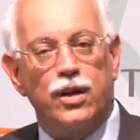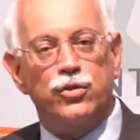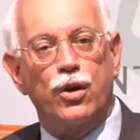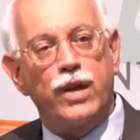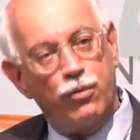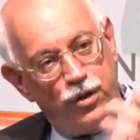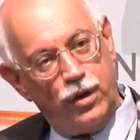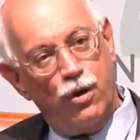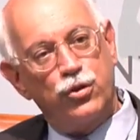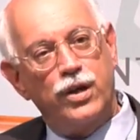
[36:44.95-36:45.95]
So they would
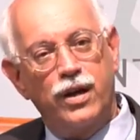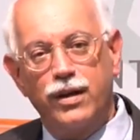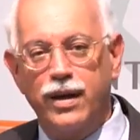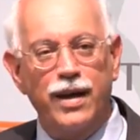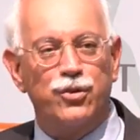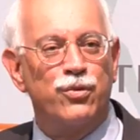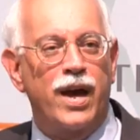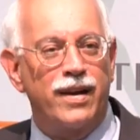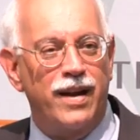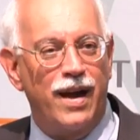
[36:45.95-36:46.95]
negotiate. They can't do
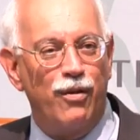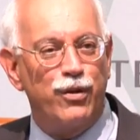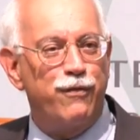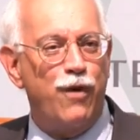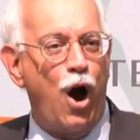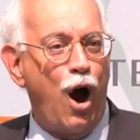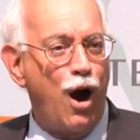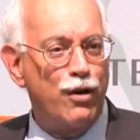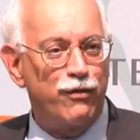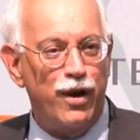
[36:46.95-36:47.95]
that now. The
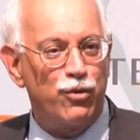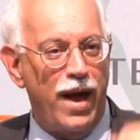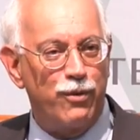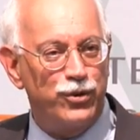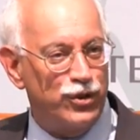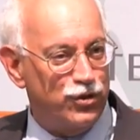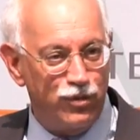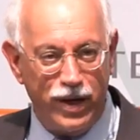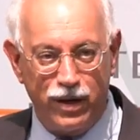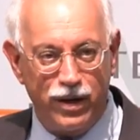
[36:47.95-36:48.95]
FAR, the Federal
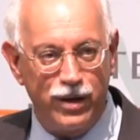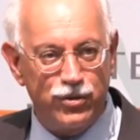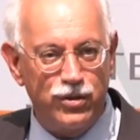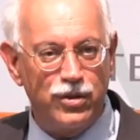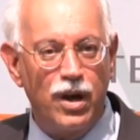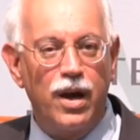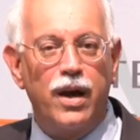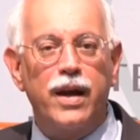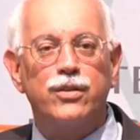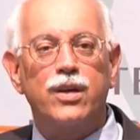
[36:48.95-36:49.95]
Acquisition Regulations,
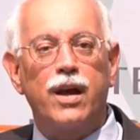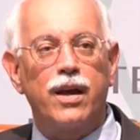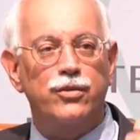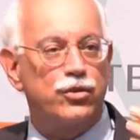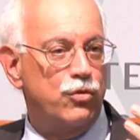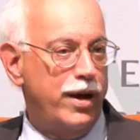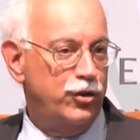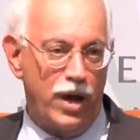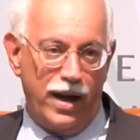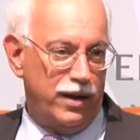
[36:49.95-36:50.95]
it's, it's a
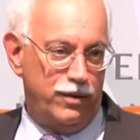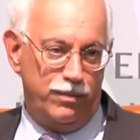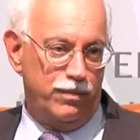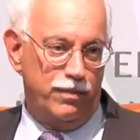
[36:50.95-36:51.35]
straitjacket.